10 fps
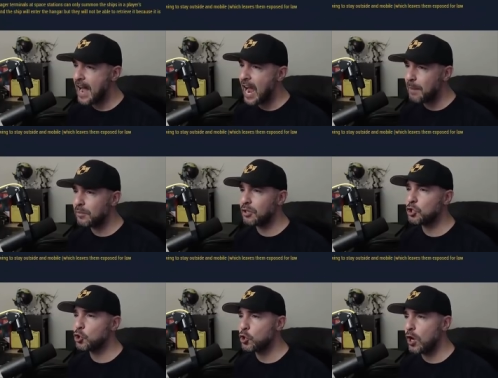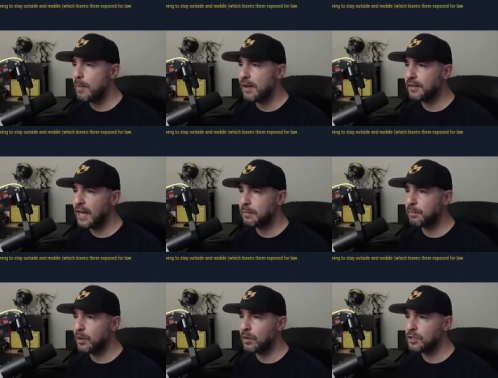I'm not sure about
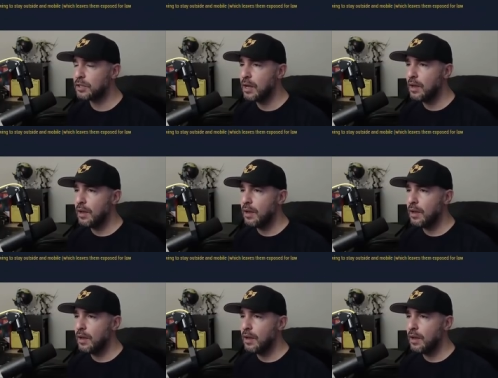that because...